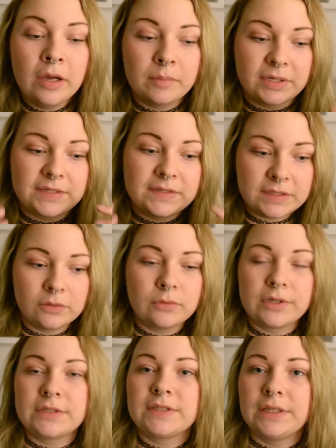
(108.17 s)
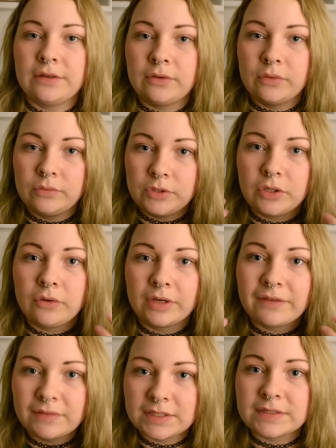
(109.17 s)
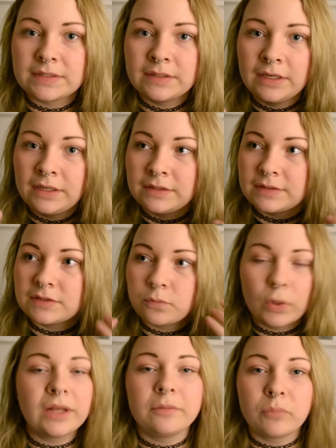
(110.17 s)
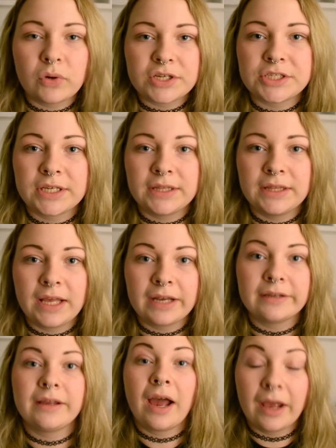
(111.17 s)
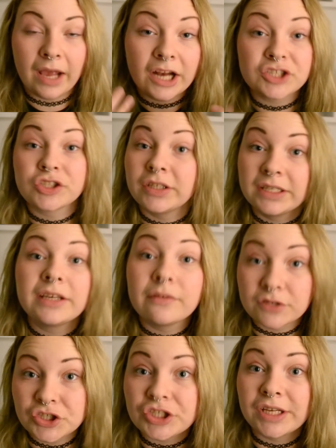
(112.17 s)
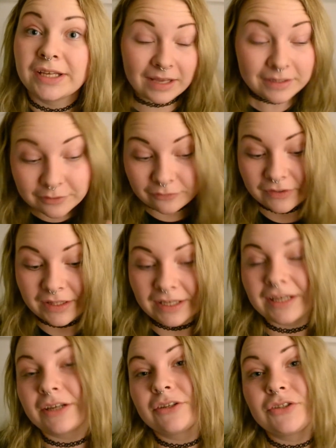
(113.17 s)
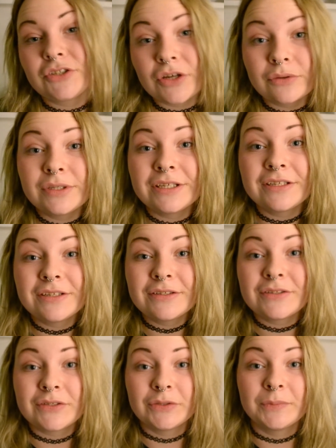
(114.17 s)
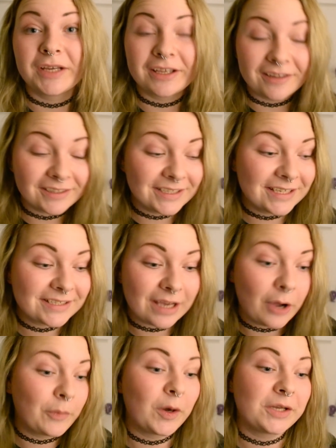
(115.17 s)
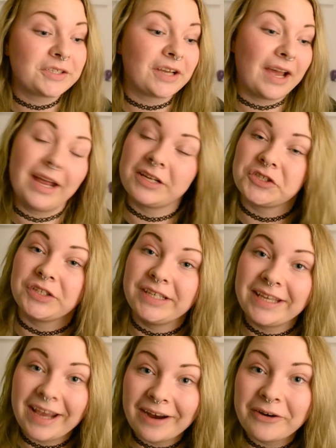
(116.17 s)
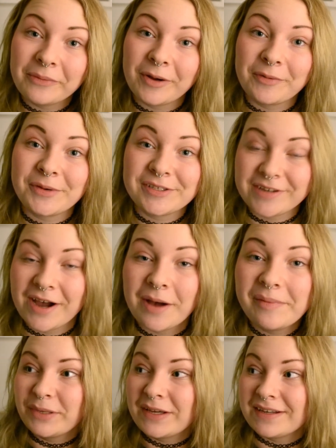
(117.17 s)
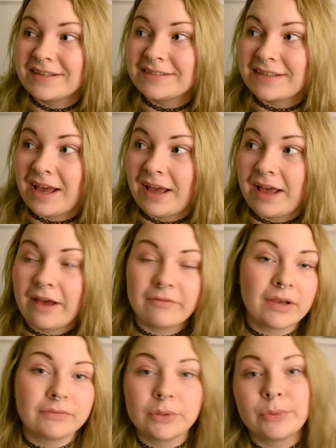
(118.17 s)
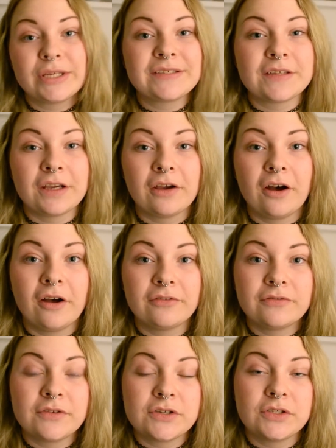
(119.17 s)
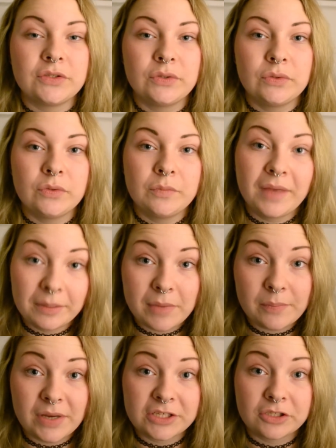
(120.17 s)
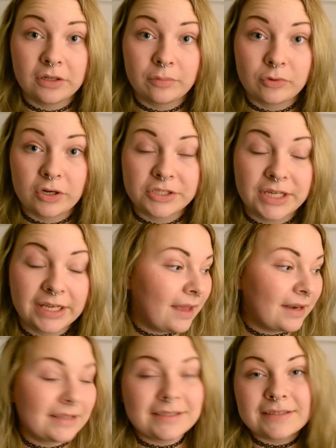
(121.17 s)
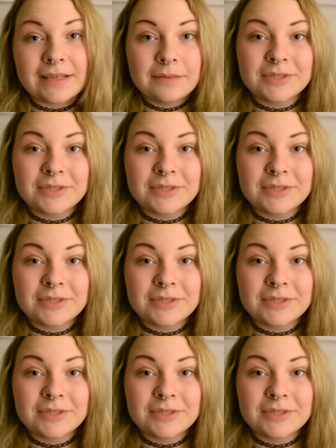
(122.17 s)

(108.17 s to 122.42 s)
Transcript: but I still want to, you know, give this this well impression that I actually give a shit. I didn't feel like I could show it to my colleagues how much I actually care about my job because I have every Wednesday off to make my bachelor project. And at the same